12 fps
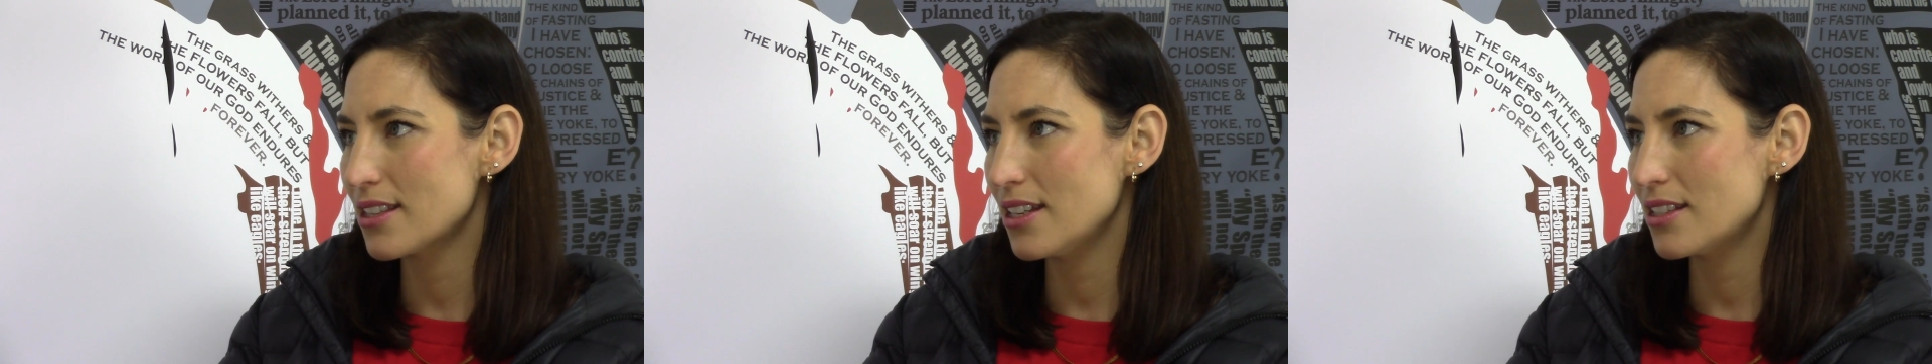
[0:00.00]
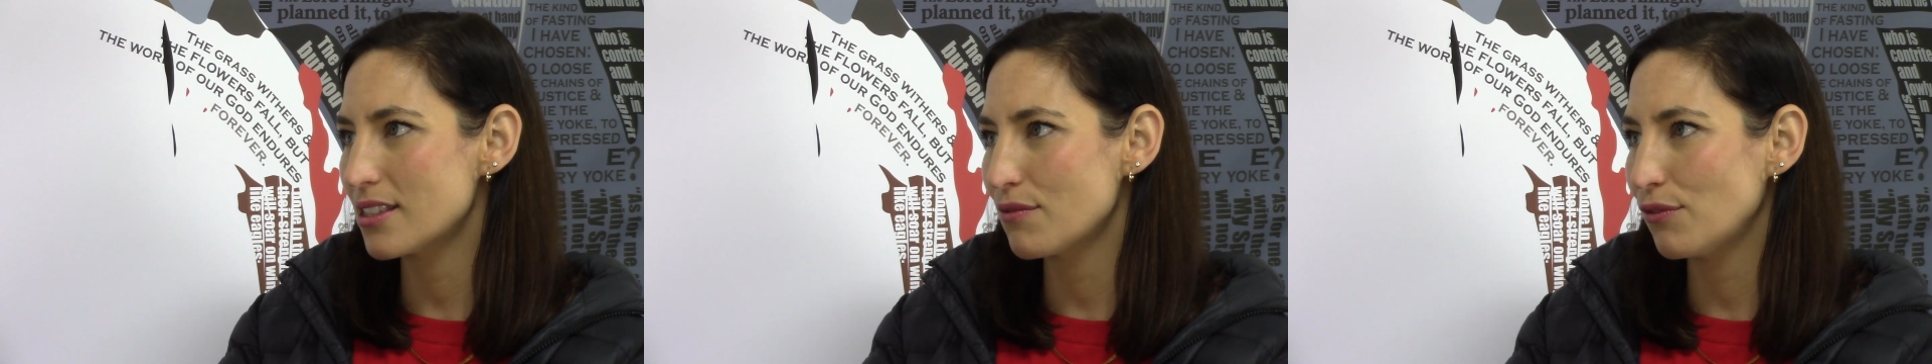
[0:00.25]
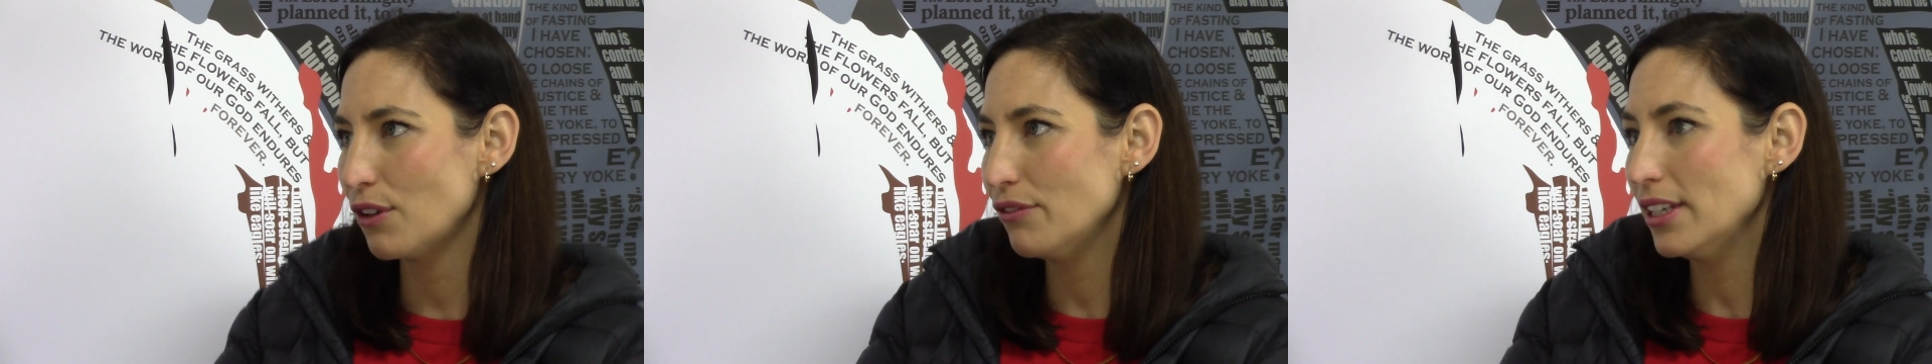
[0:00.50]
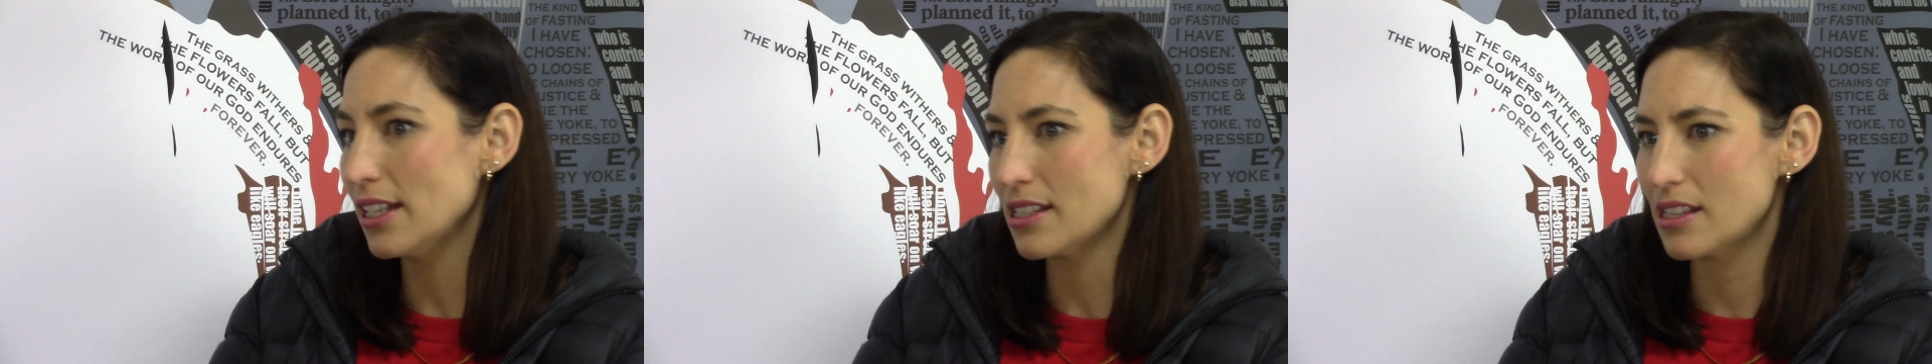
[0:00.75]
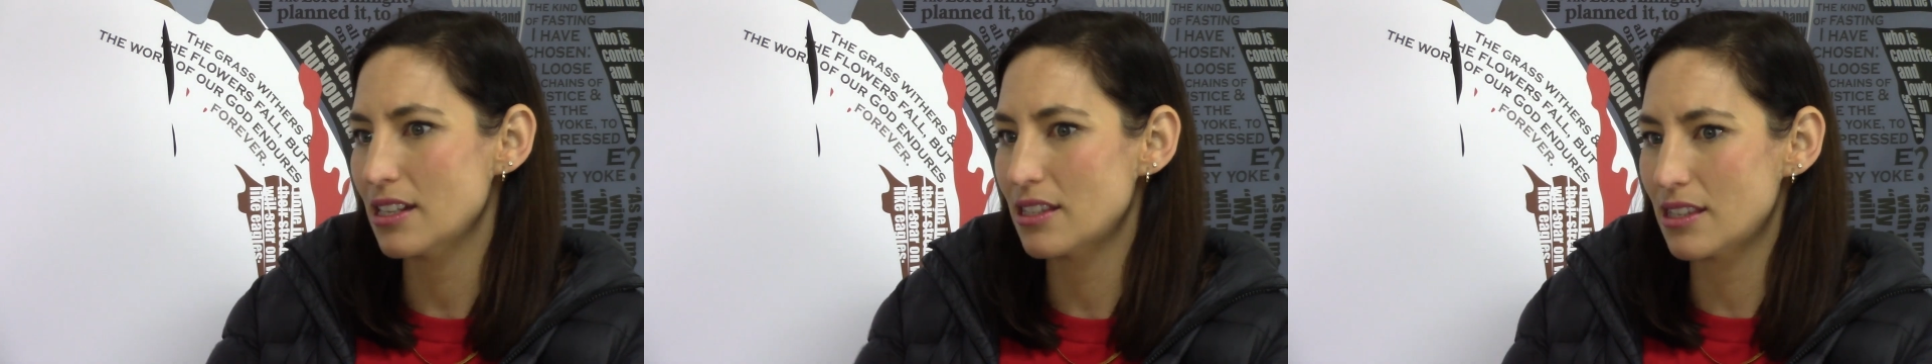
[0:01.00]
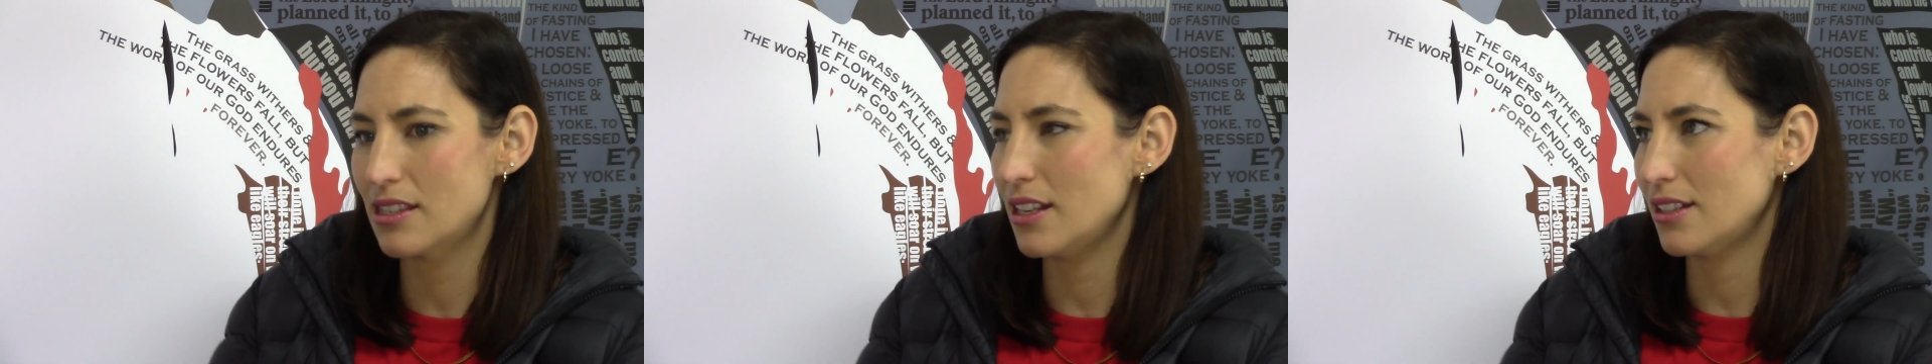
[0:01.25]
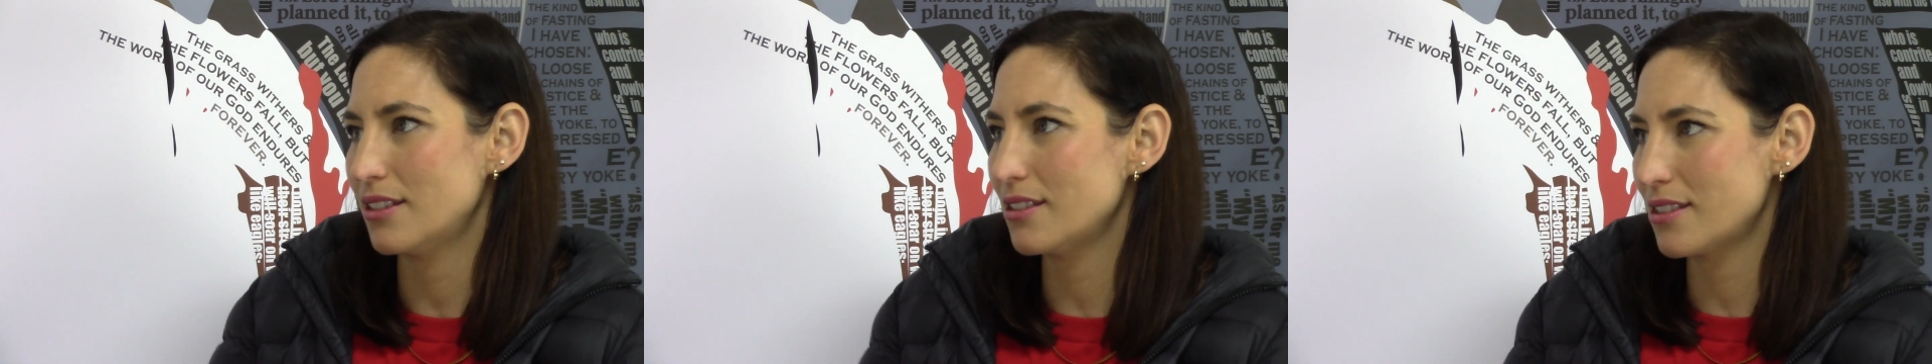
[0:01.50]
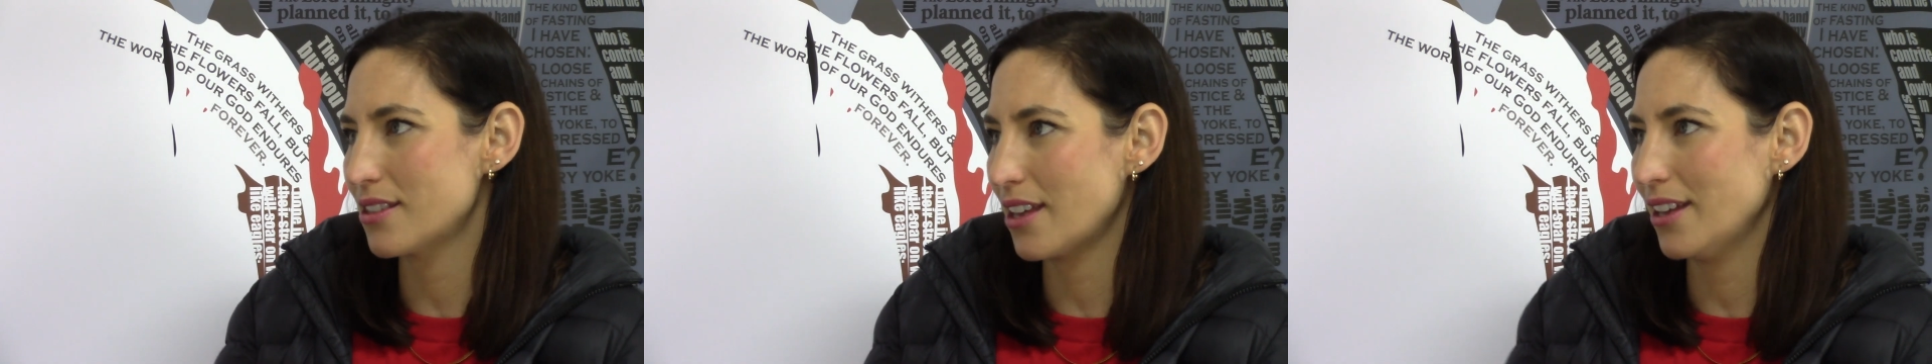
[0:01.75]
It's frivolous.
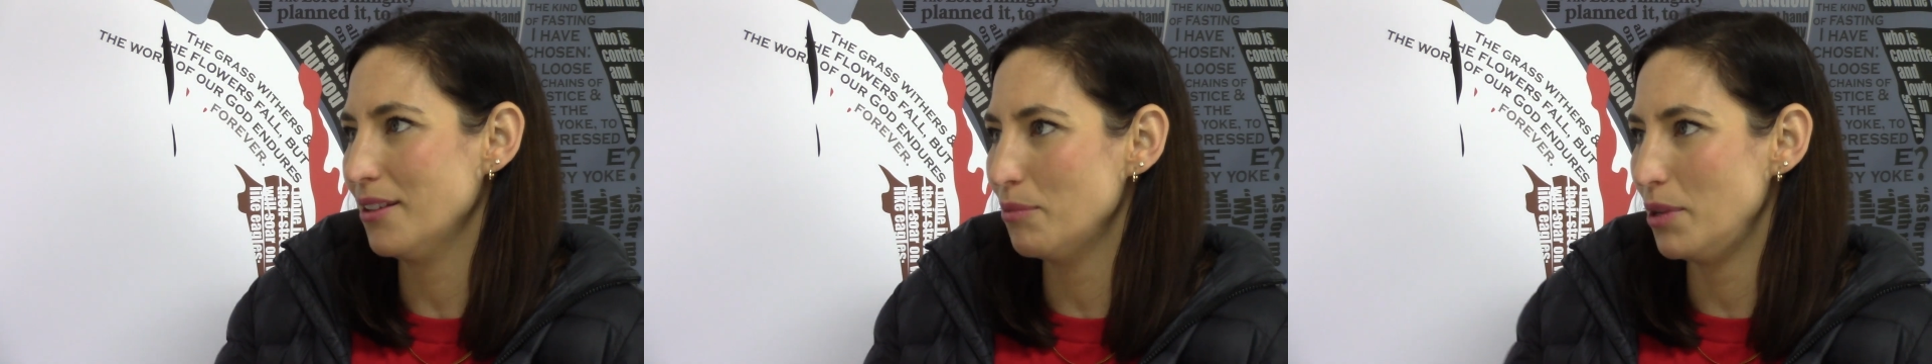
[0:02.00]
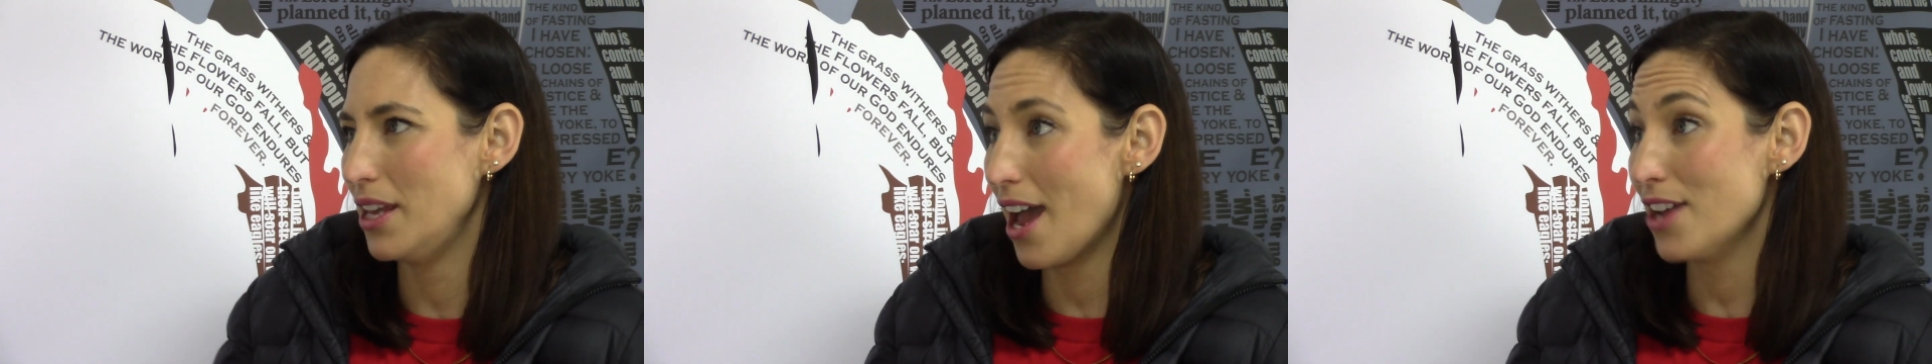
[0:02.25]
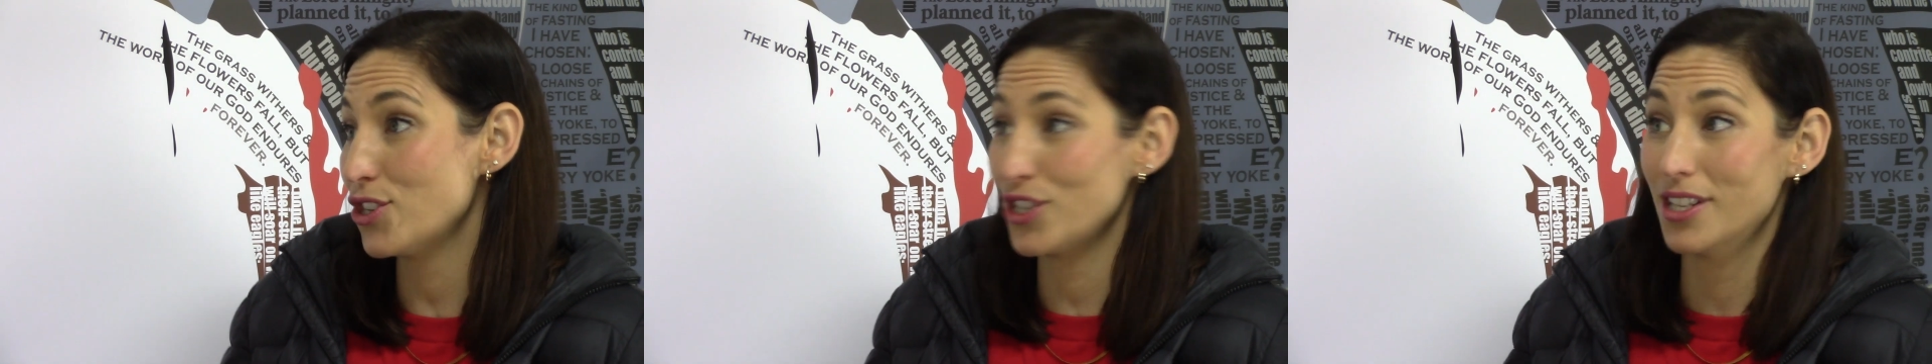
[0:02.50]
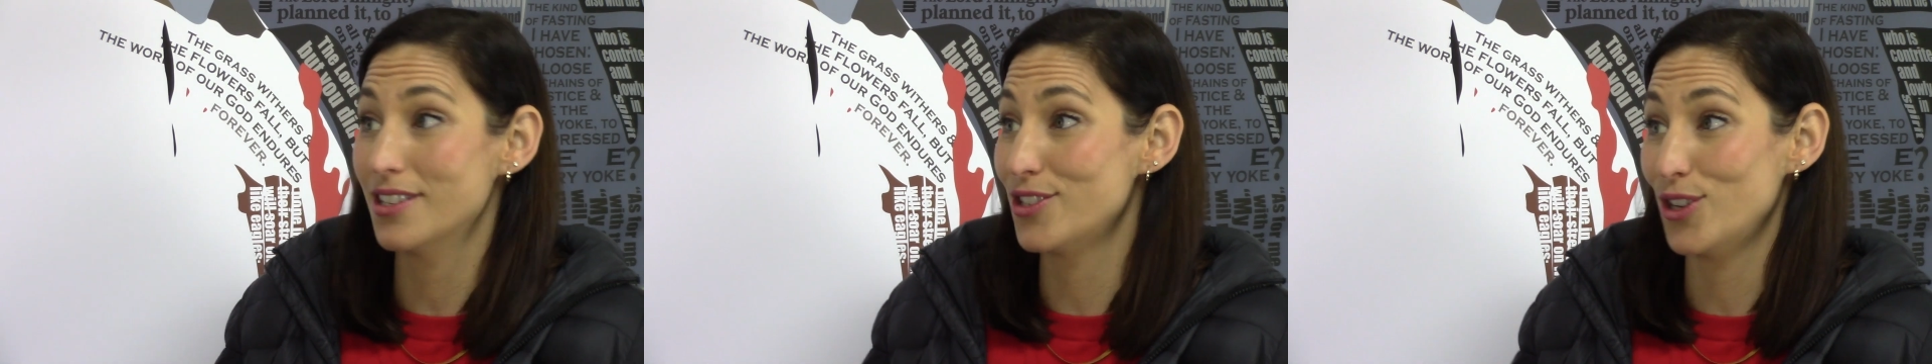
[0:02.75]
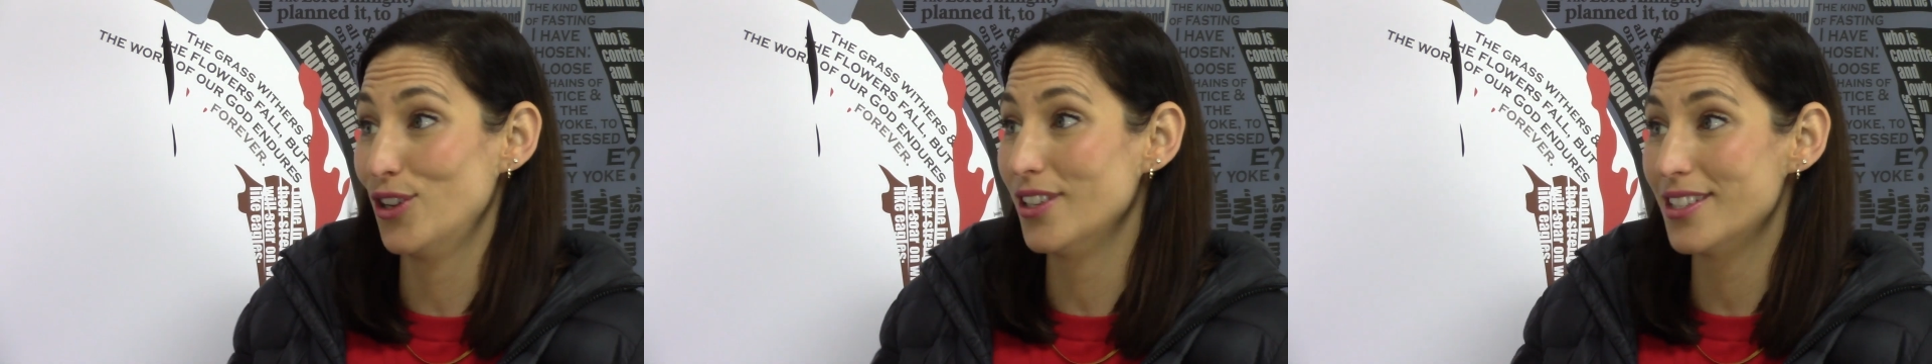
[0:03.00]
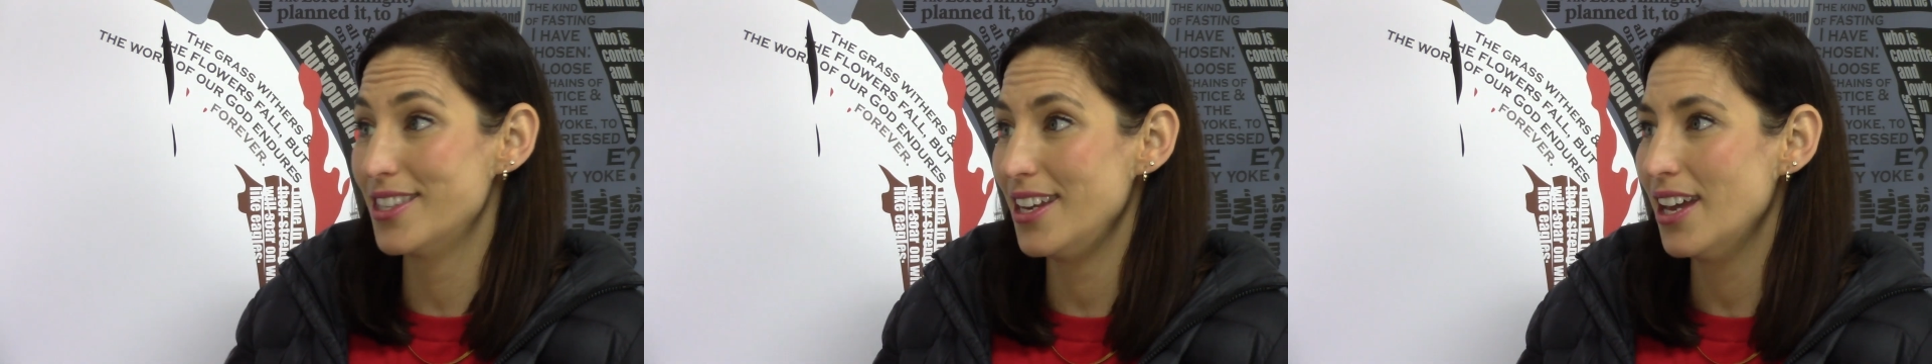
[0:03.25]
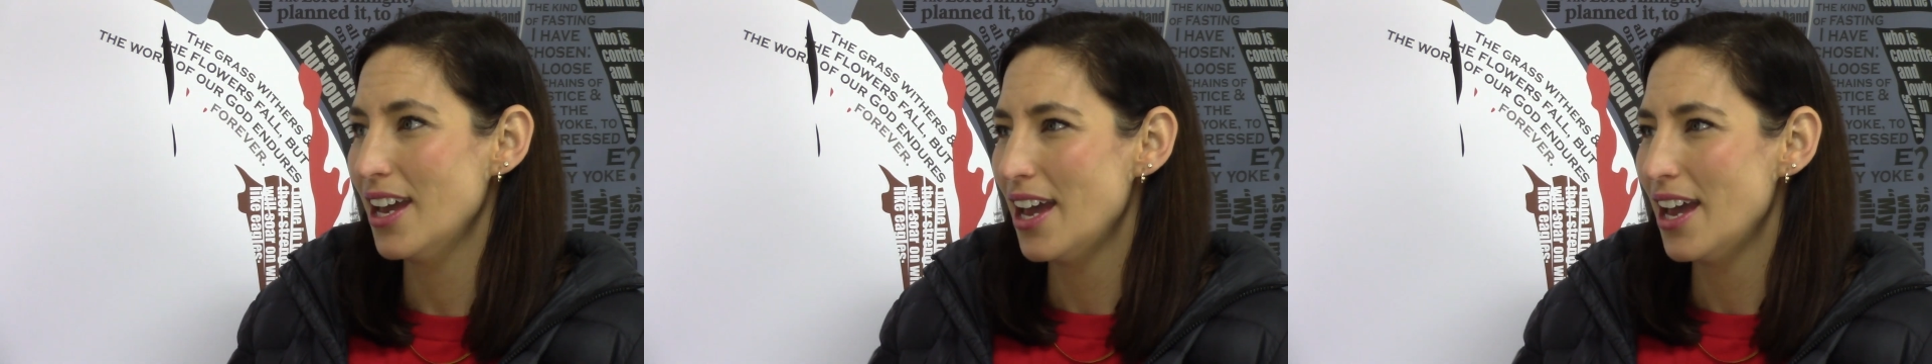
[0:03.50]
It's going to be ash in eternity.